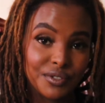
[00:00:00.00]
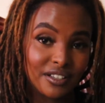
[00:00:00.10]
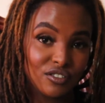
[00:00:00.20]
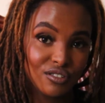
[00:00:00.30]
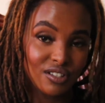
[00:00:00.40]

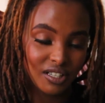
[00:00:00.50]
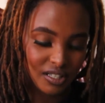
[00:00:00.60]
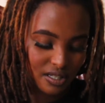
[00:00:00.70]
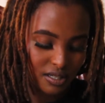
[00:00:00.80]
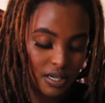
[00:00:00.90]
and
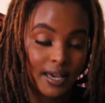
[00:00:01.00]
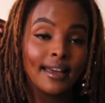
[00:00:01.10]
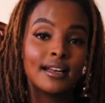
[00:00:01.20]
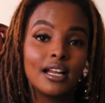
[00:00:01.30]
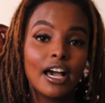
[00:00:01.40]
tricks,
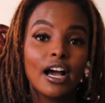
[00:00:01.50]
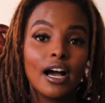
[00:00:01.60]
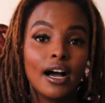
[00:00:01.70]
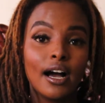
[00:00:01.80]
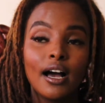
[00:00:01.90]
and like
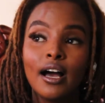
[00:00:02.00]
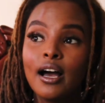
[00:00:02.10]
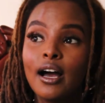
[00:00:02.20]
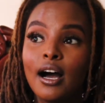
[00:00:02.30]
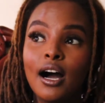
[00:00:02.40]

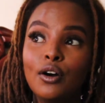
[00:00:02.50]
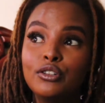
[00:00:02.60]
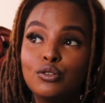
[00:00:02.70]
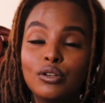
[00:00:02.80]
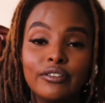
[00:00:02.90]
how
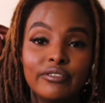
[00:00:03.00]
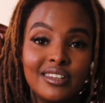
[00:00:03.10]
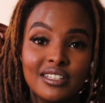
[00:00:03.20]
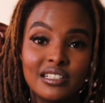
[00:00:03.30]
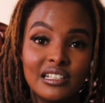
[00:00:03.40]
to live
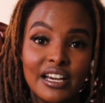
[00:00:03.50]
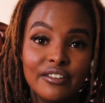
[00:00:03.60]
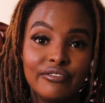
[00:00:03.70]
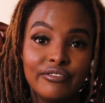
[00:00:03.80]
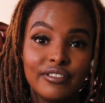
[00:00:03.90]
this
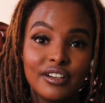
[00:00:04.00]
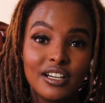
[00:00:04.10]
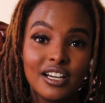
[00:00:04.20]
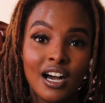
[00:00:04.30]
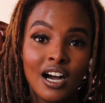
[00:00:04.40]
life
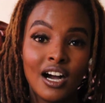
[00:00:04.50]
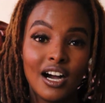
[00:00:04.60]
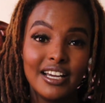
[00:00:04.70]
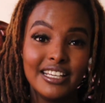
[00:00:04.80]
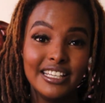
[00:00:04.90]

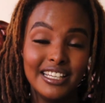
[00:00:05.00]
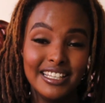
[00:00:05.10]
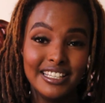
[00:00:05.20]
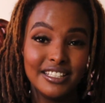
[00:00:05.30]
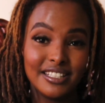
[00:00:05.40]

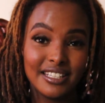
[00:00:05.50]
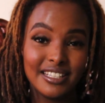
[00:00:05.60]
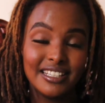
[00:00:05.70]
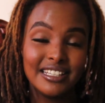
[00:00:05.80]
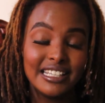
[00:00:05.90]
easy,
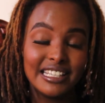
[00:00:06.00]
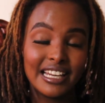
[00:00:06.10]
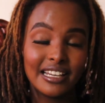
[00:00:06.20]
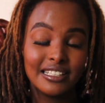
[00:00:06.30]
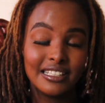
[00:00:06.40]
in
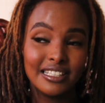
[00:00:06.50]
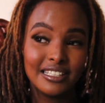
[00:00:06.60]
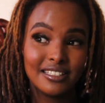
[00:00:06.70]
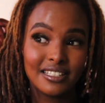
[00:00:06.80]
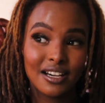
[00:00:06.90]
an
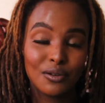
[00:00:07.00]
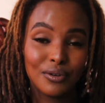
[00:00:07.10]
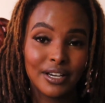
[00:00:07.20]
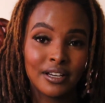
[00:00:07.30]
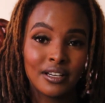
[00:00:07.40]
easier
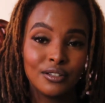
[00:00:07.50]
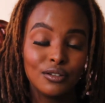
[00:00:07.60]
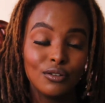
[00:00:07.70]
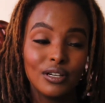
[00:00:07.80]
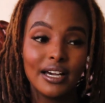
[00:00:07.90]
way.
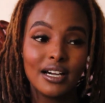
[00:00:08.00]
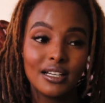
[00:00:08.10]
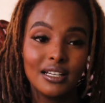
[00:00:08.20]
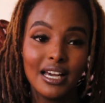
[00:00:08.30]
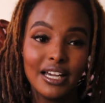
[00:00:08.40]
Like
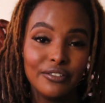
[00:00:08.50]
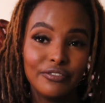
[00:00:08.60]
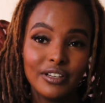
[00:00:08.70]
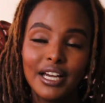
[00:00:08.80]
life